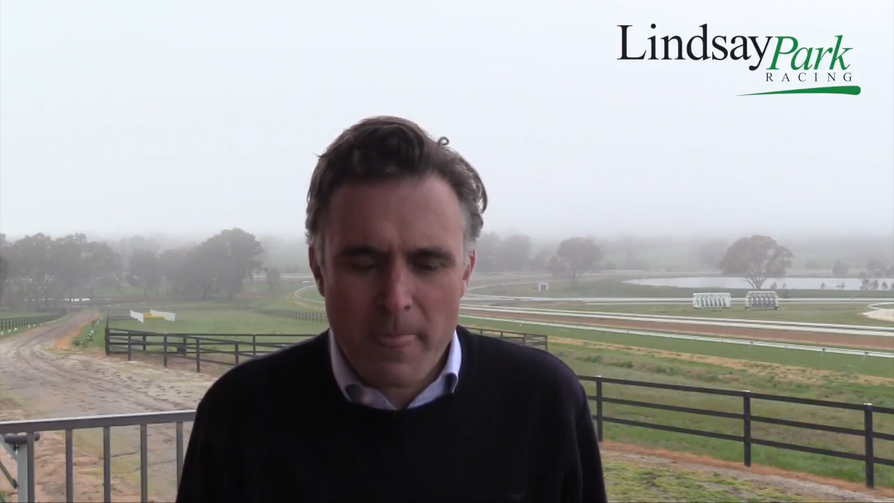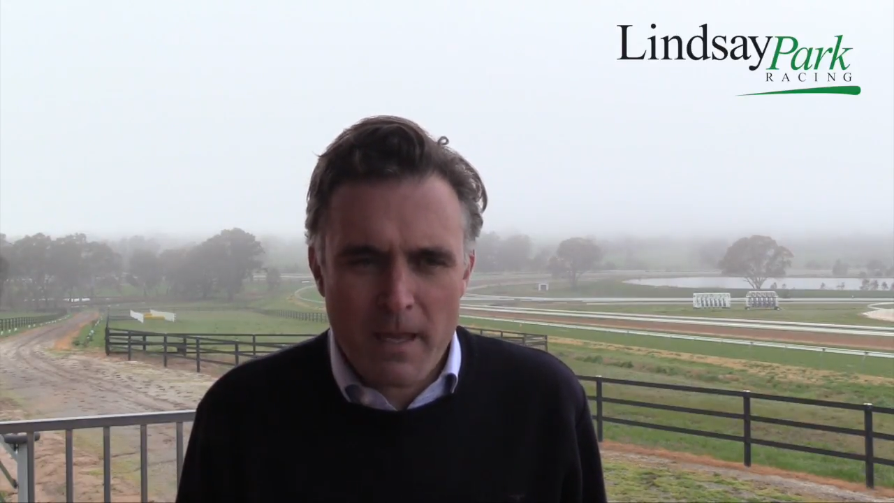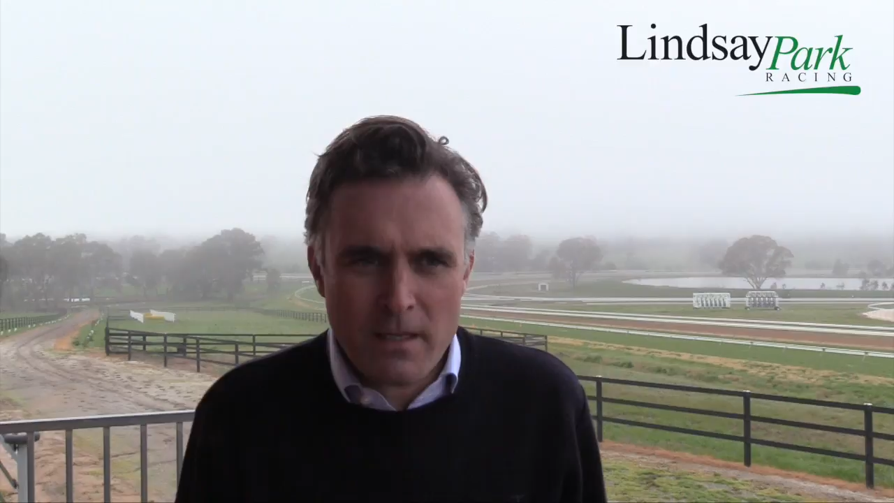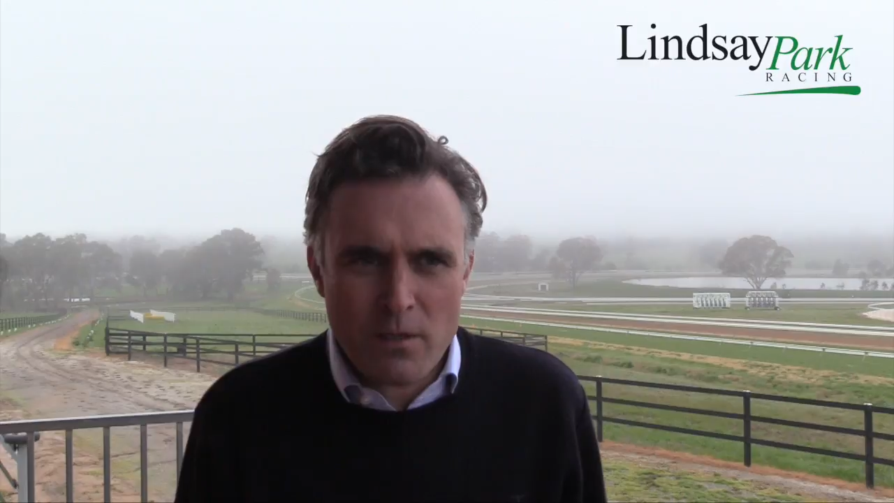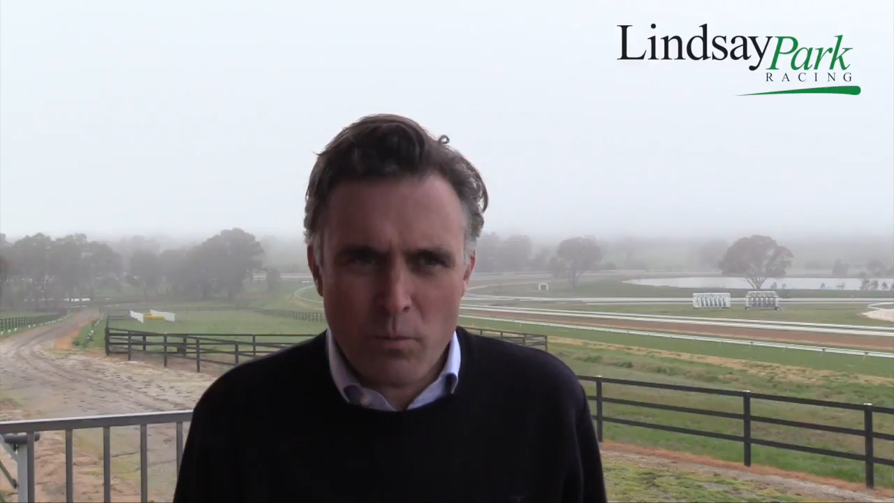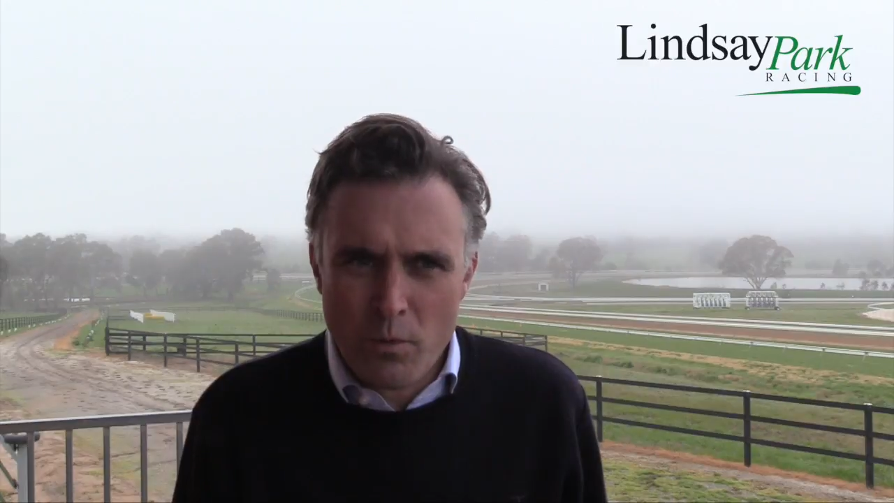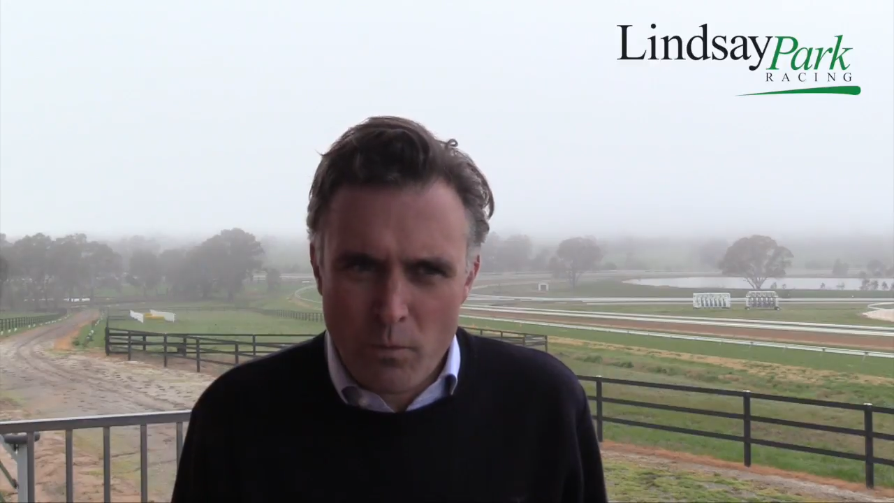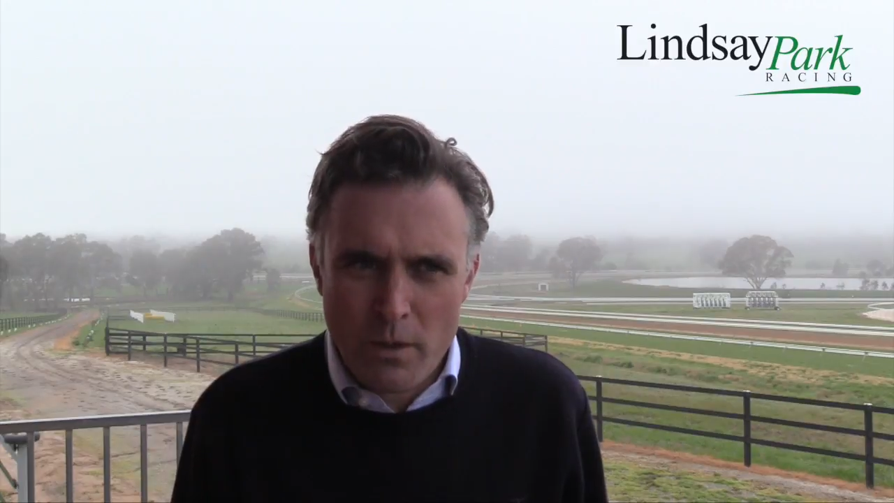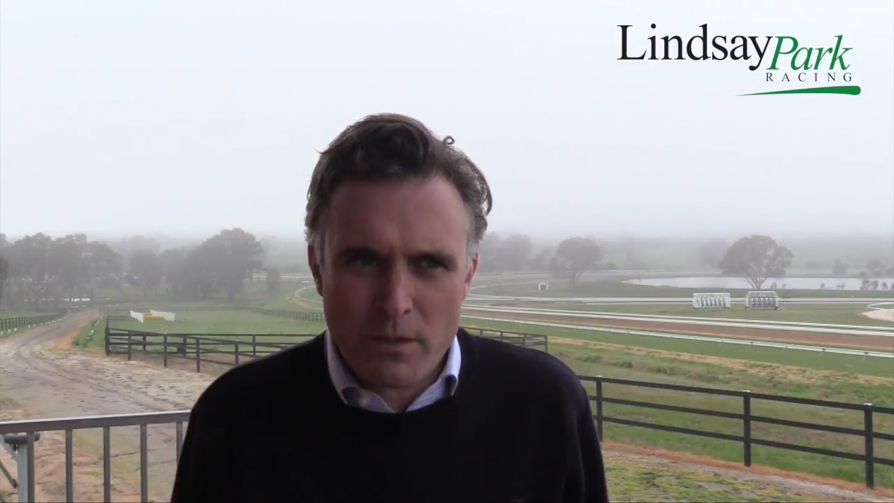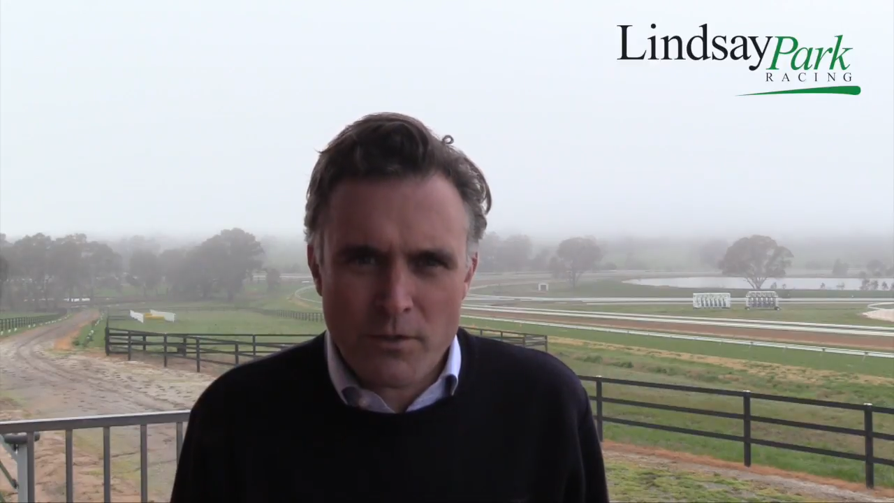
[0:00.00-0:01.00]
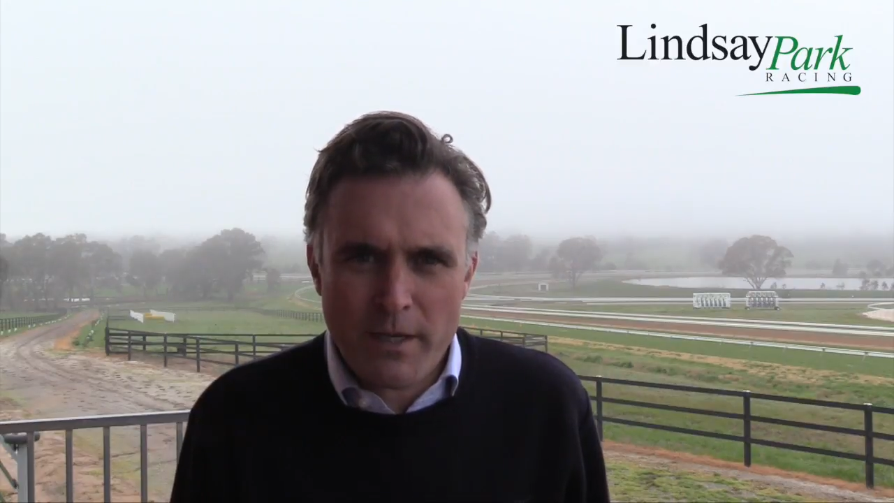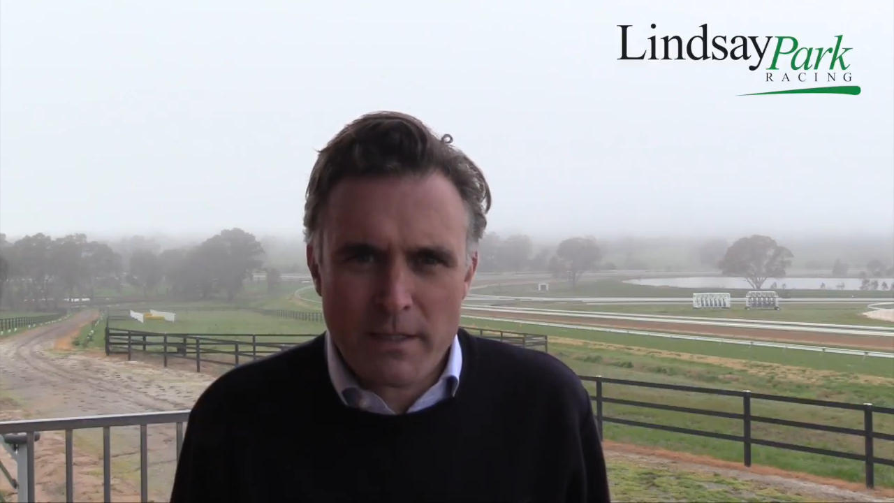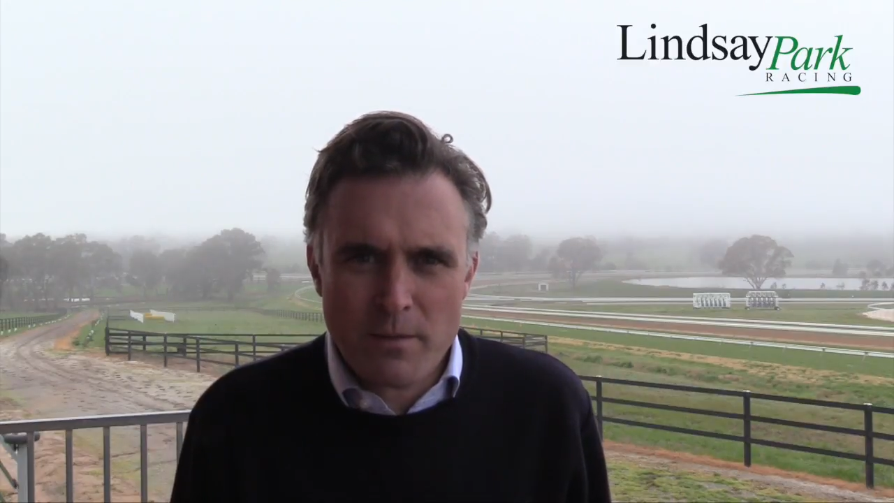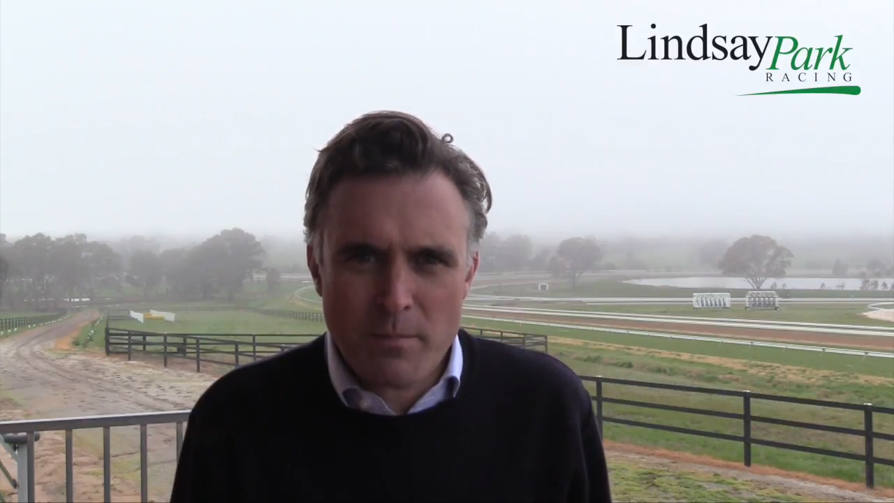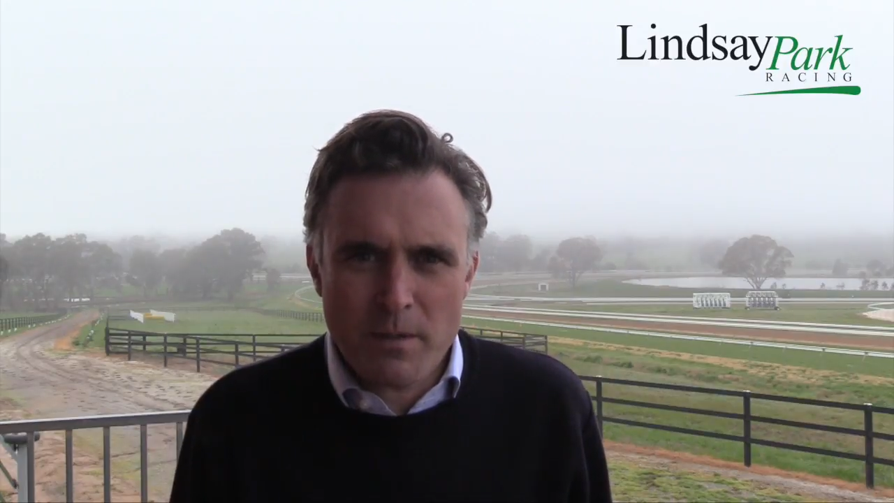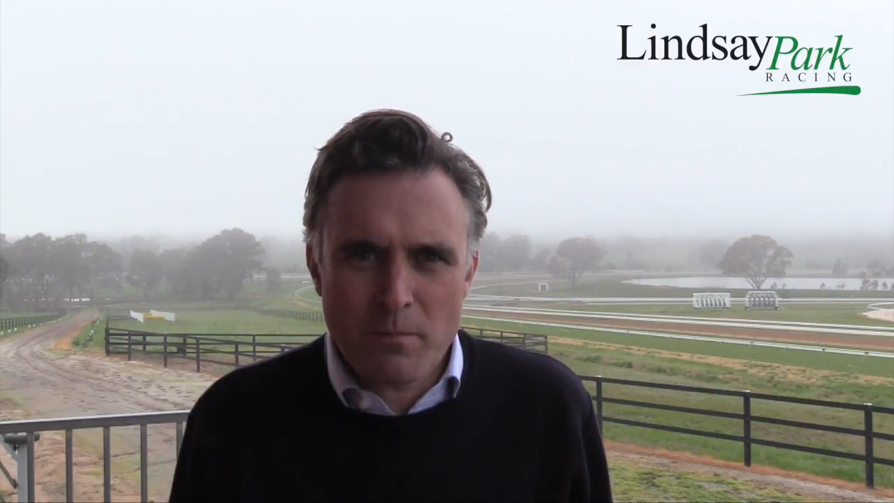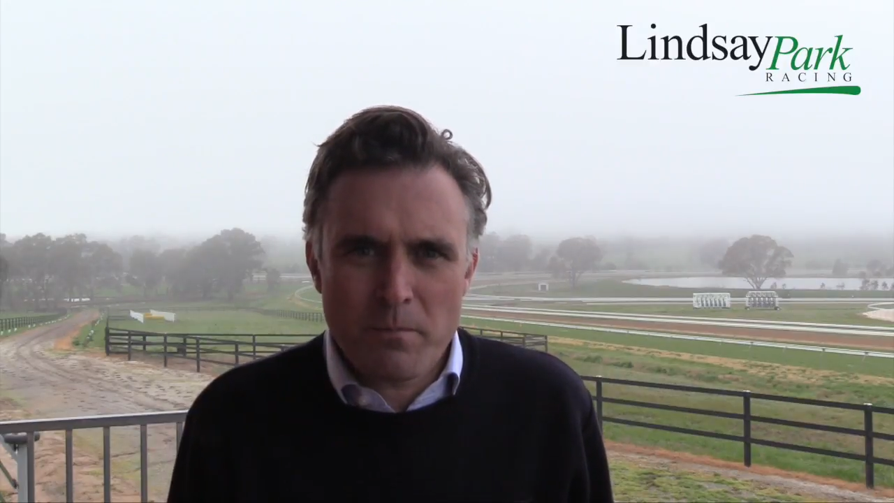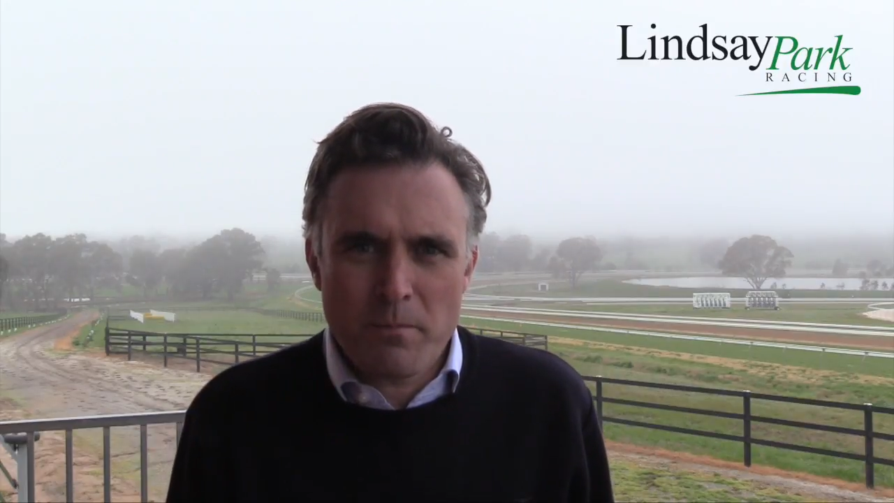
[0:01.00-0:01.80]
and you wouldn't want the track to be